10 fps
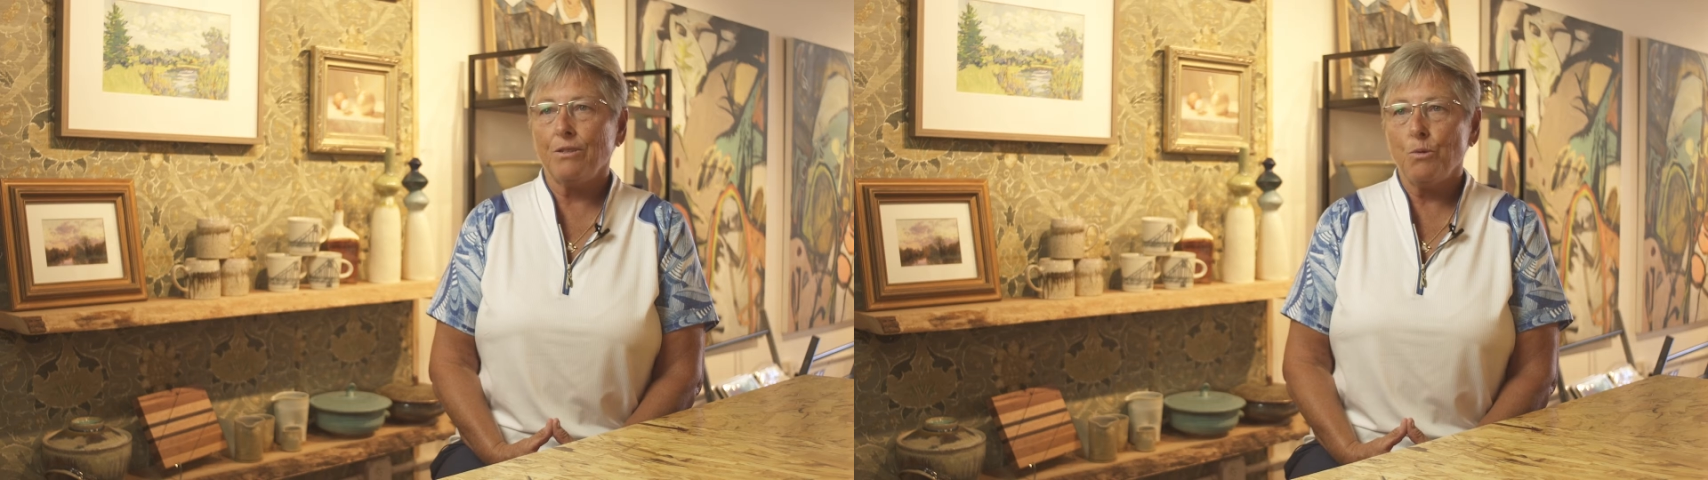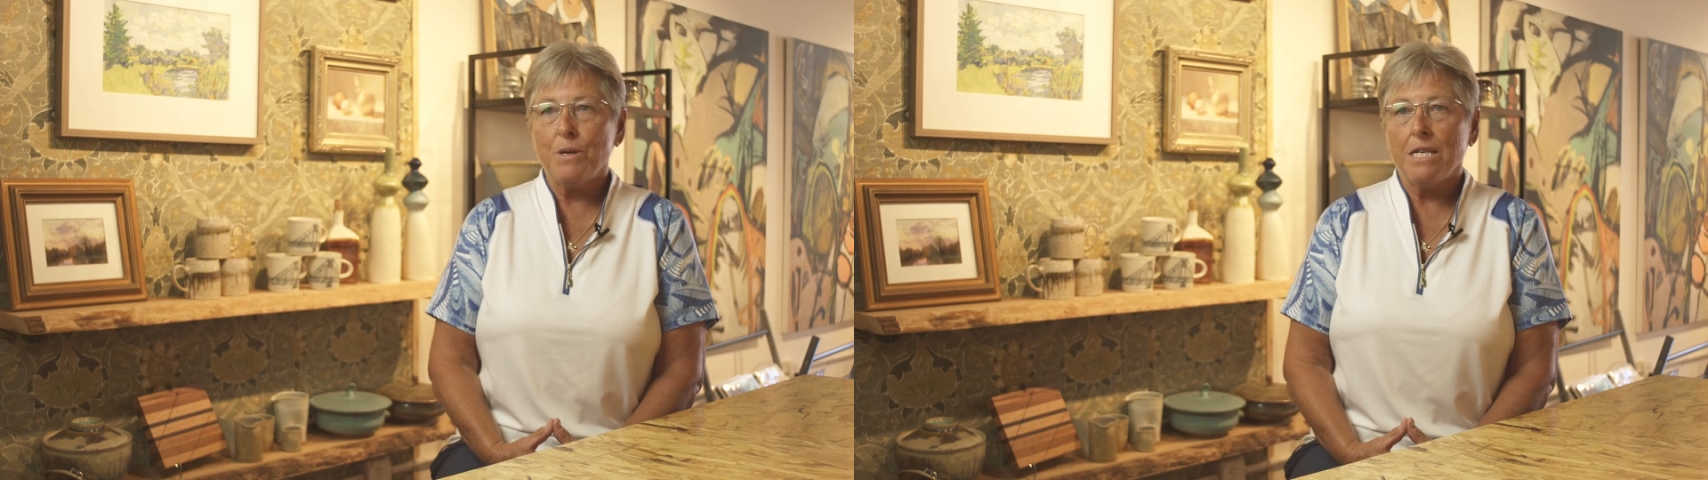
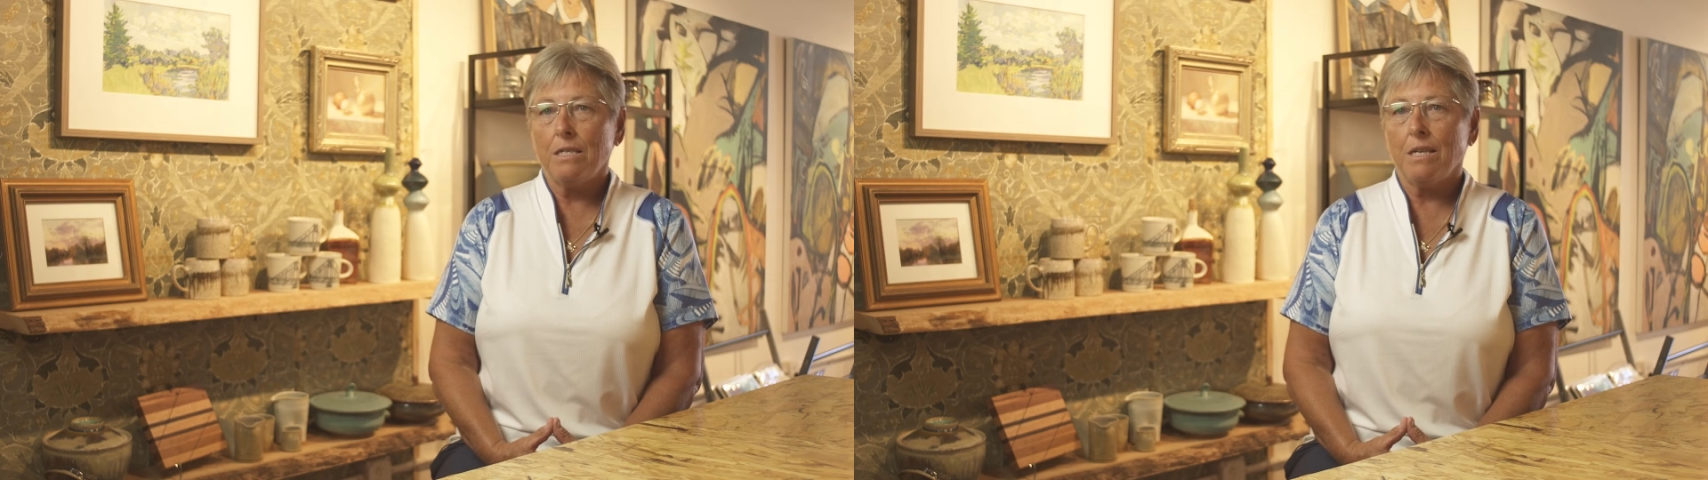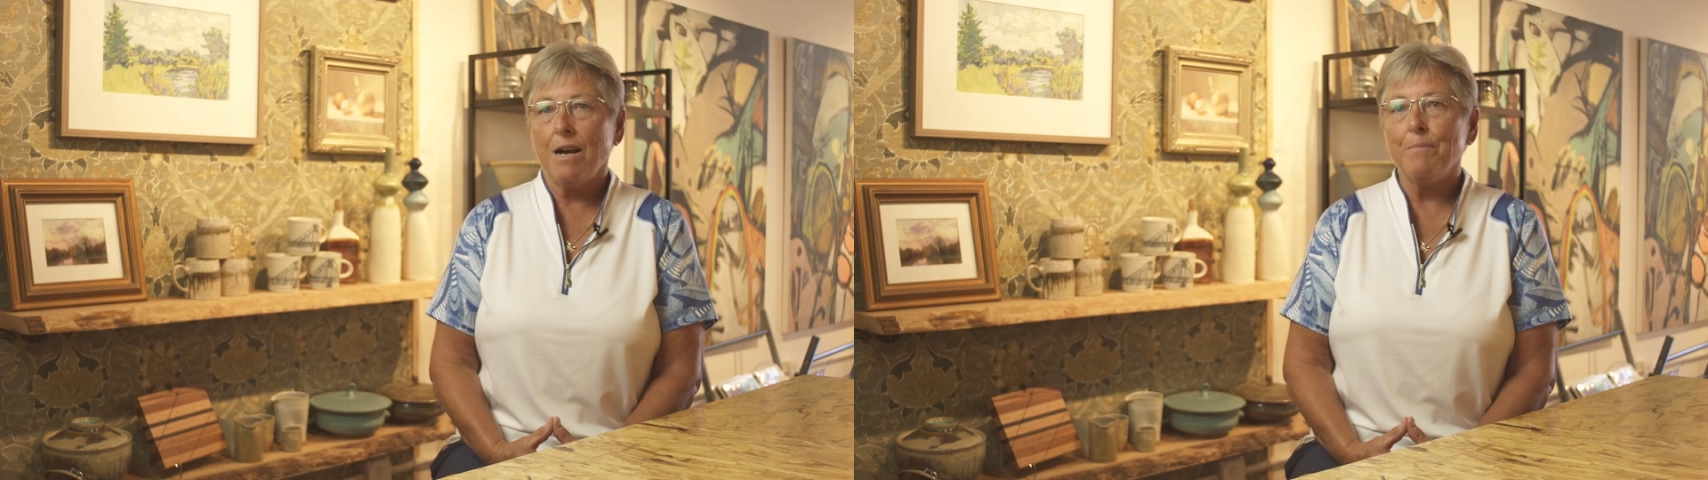Do we
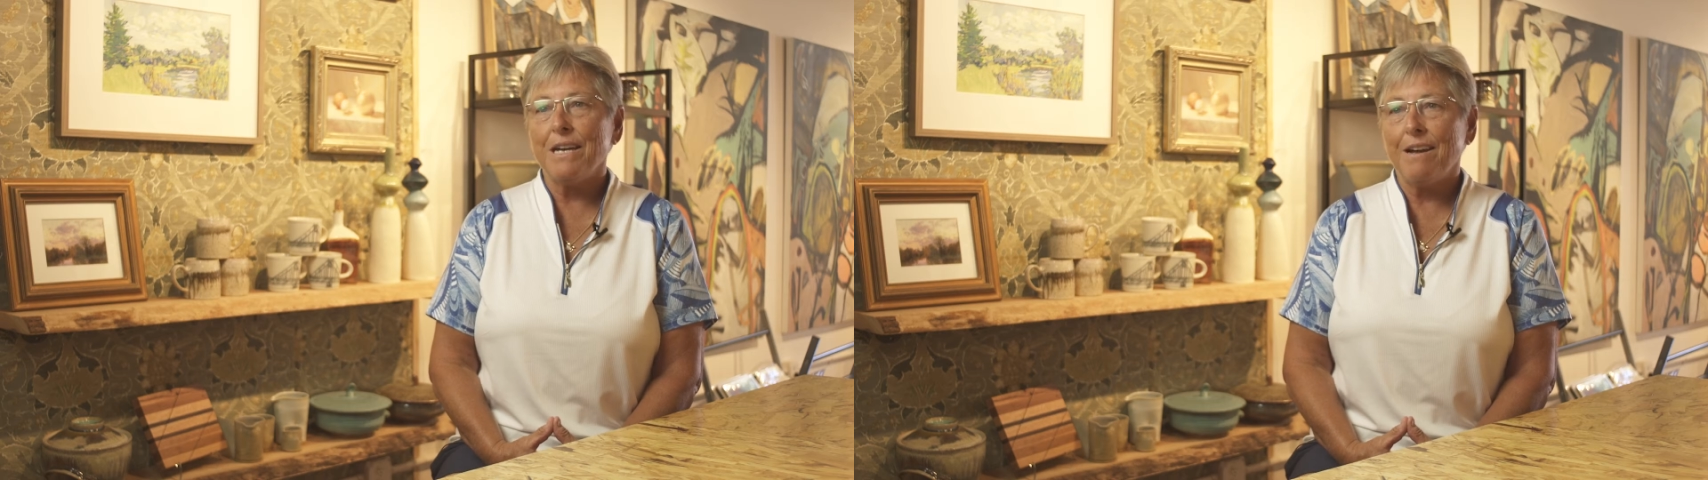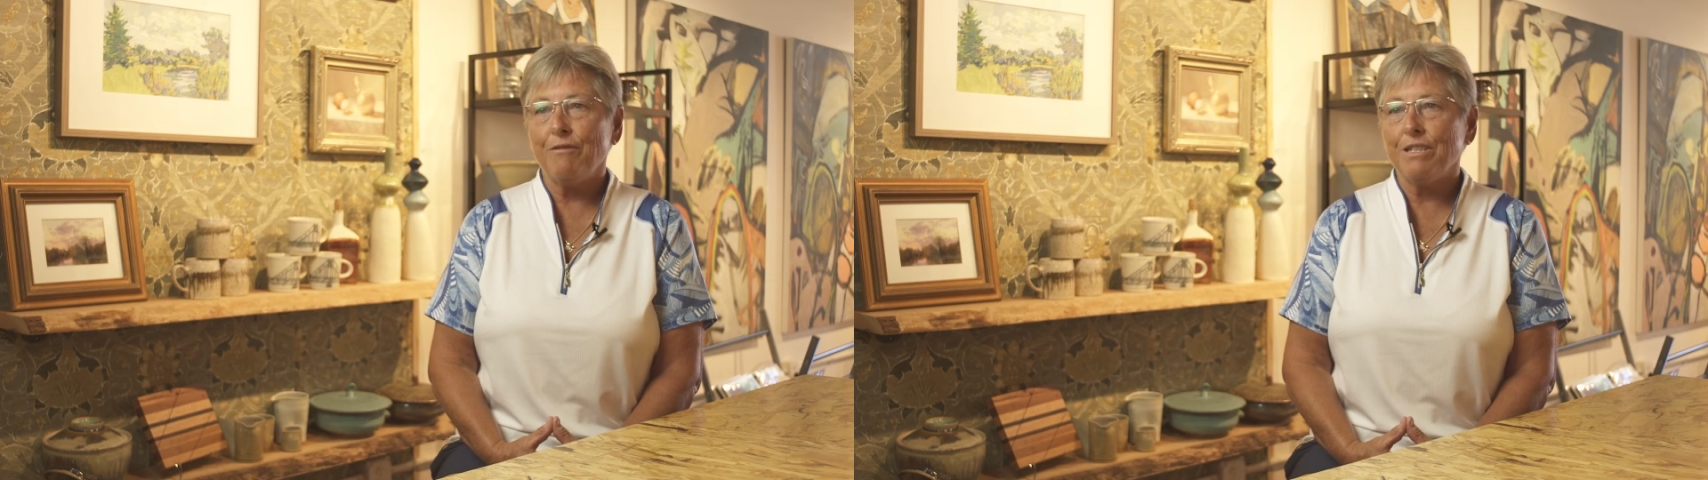need to come
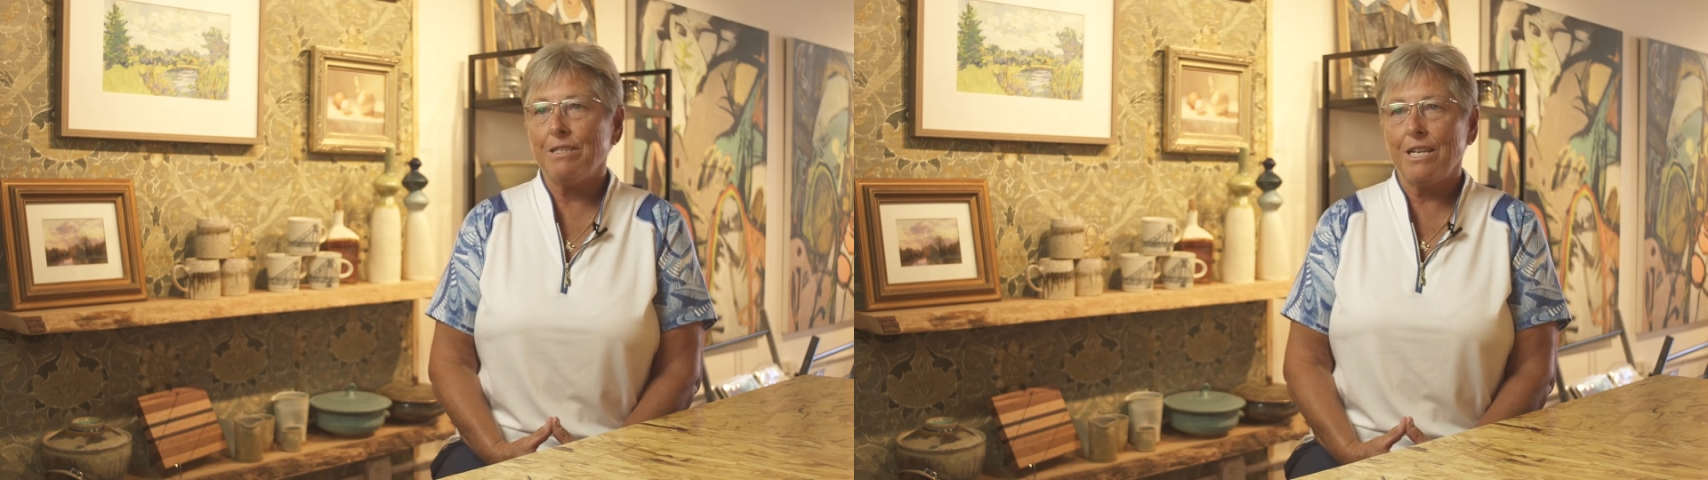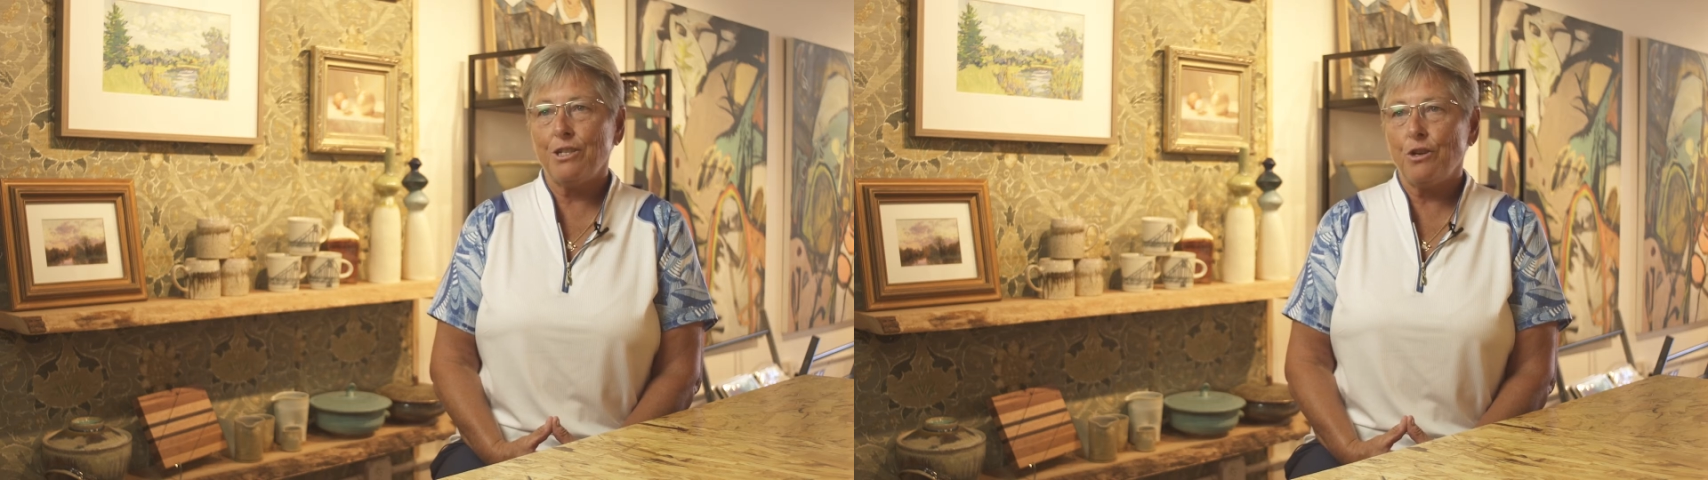to every Sage